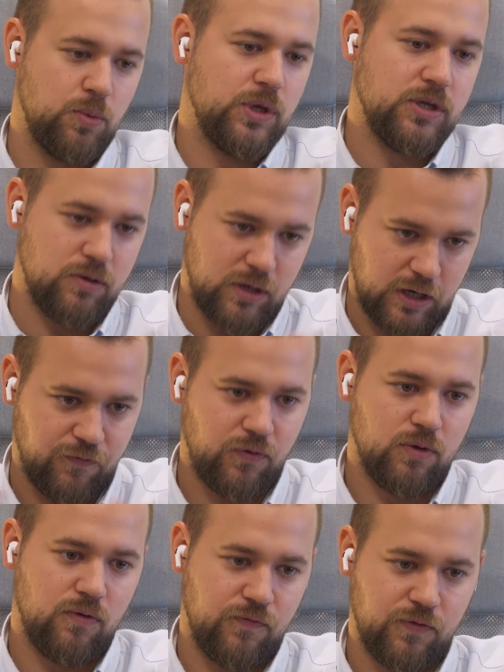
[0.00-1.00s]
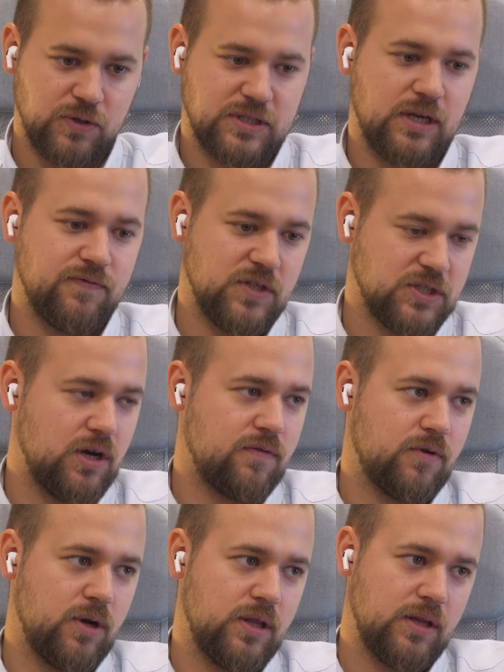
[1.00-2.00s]
We do kind of full set of
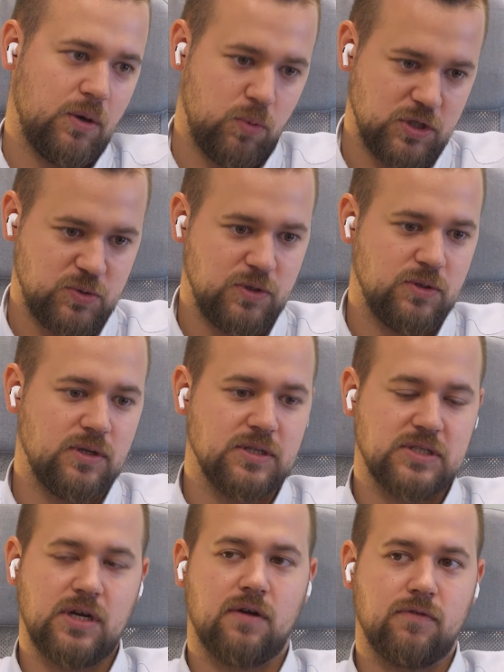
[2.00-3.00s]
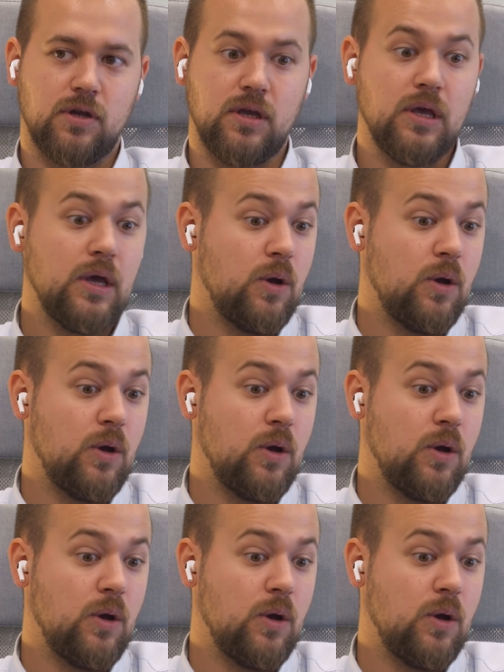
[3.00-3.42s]
discovery, and then once we do the discovery,